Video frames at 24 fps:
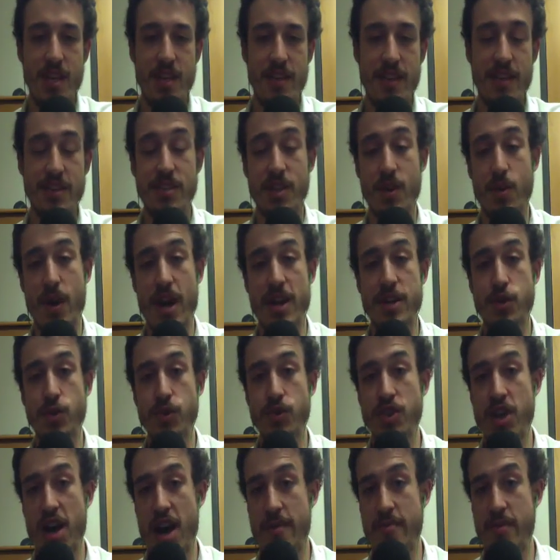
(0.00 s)
there's a gradual
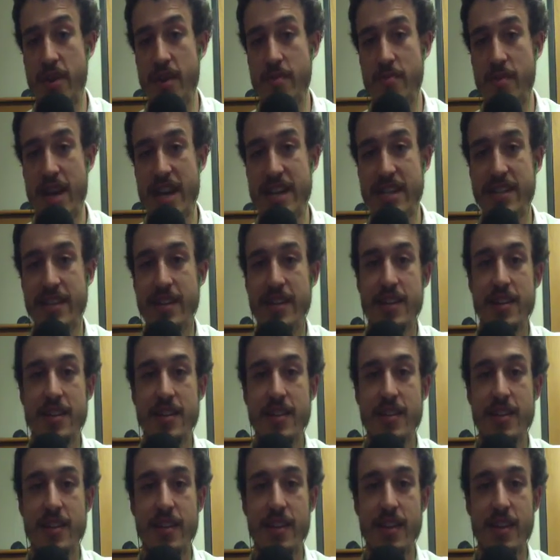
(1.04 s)
typing meeting.
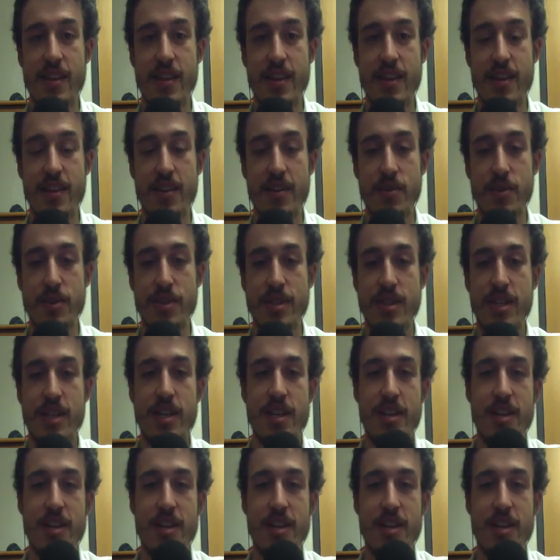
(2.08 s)
I was